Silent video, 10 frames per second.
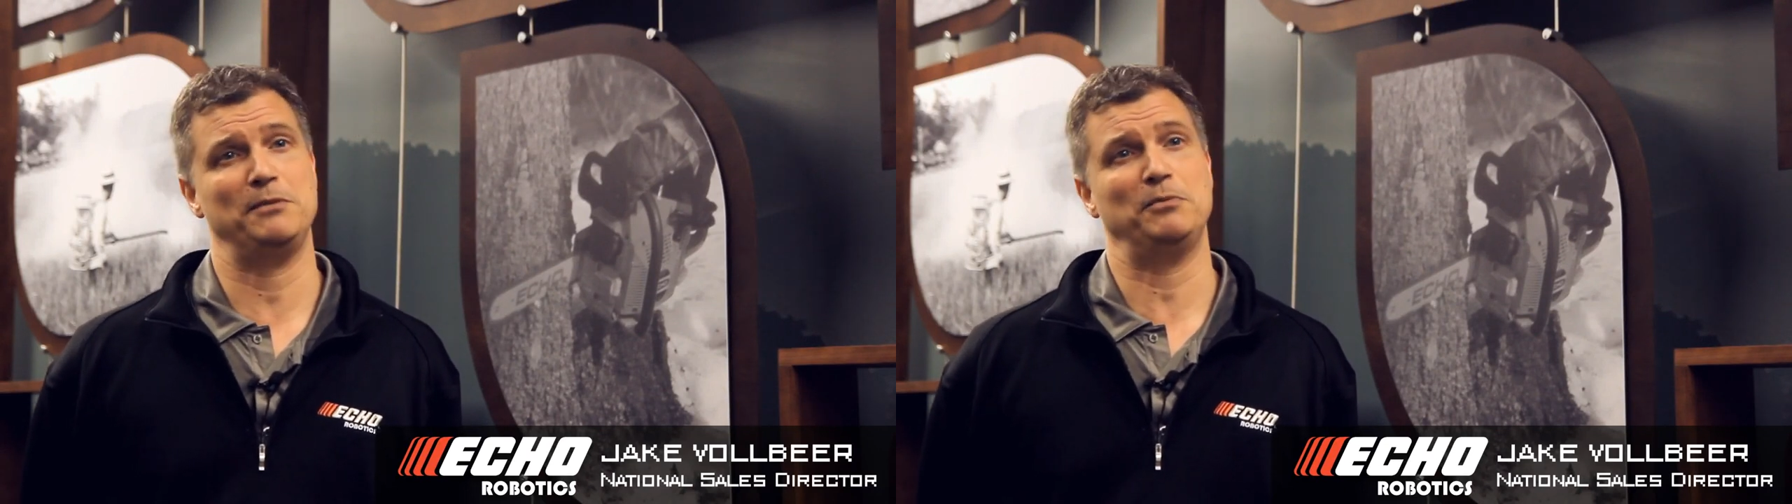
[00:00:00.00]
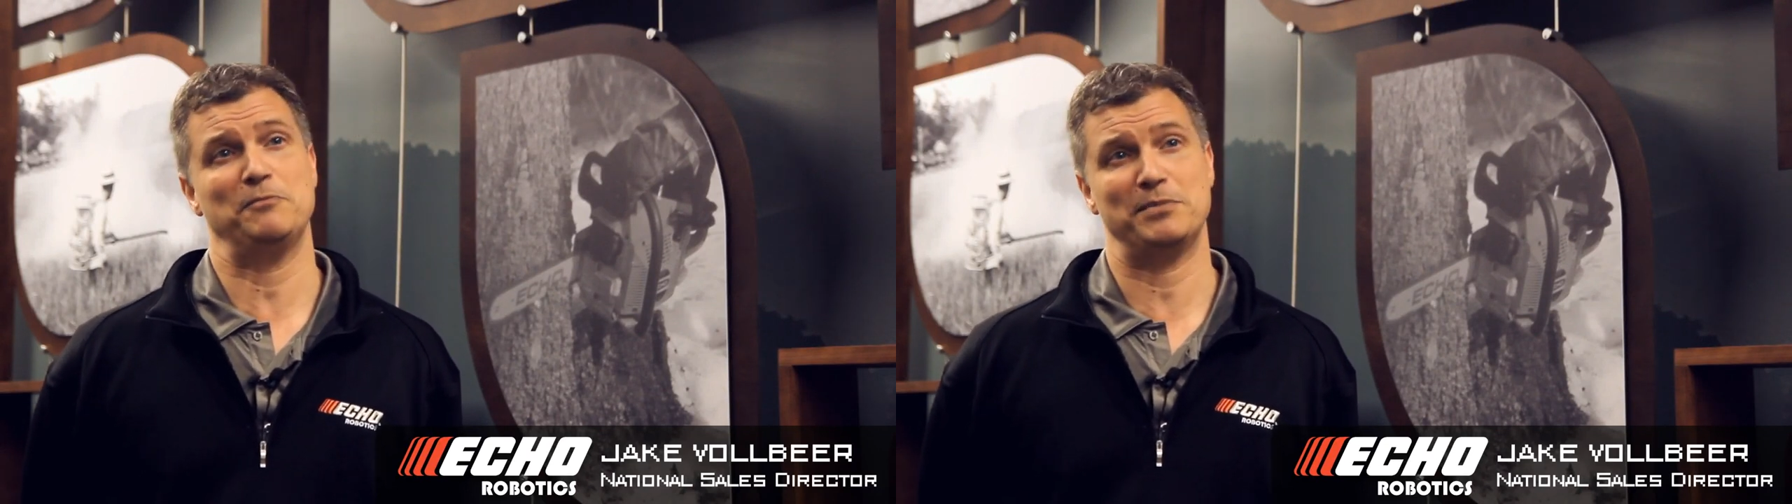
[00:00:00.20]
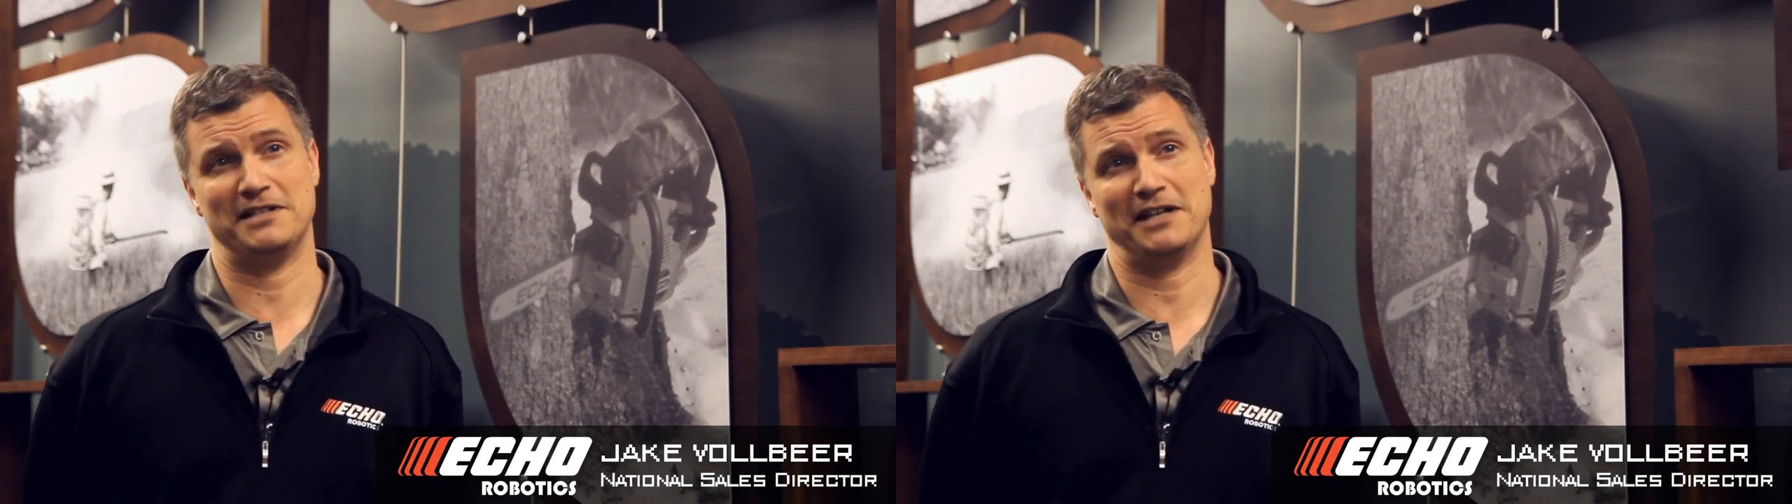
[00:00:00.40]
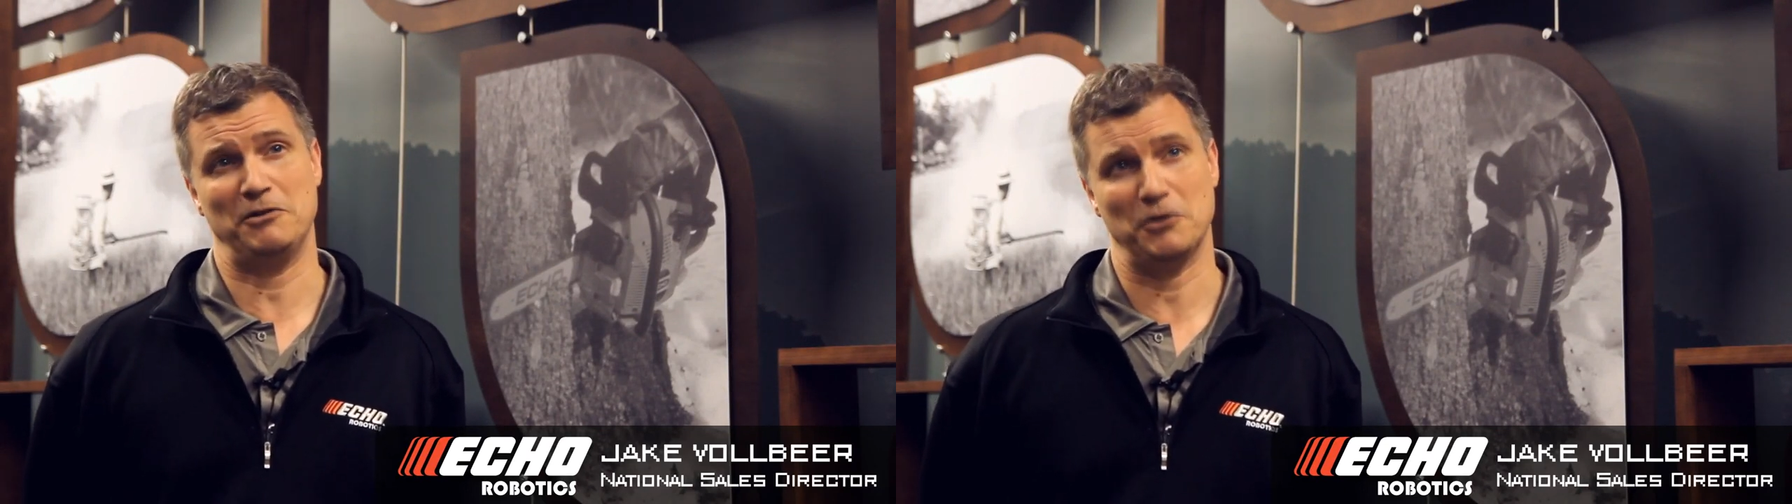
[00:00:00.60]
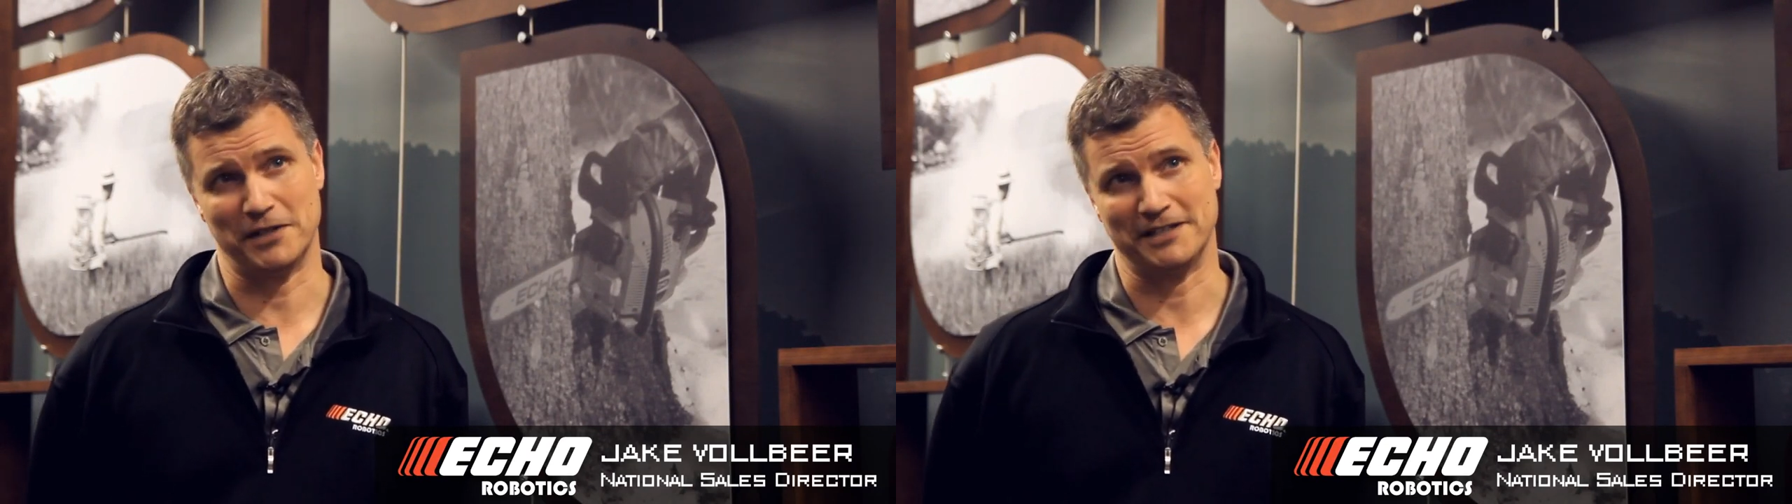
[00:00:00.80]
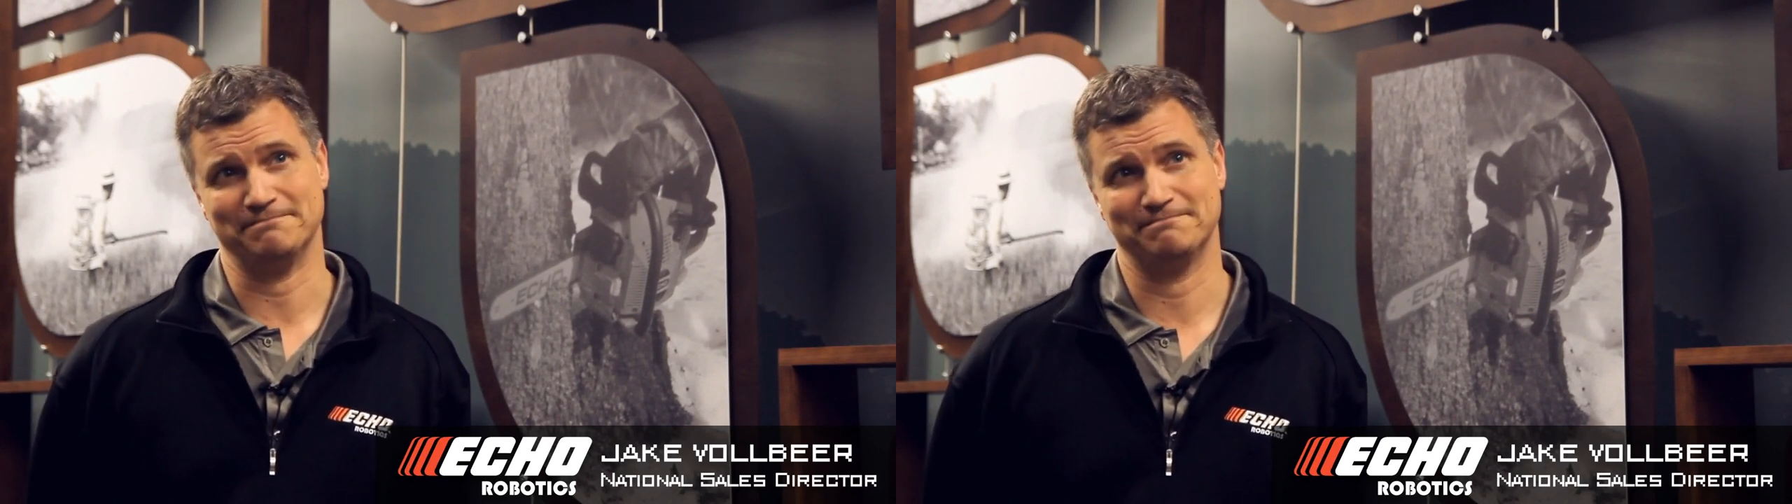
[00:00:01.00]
people have been downloading.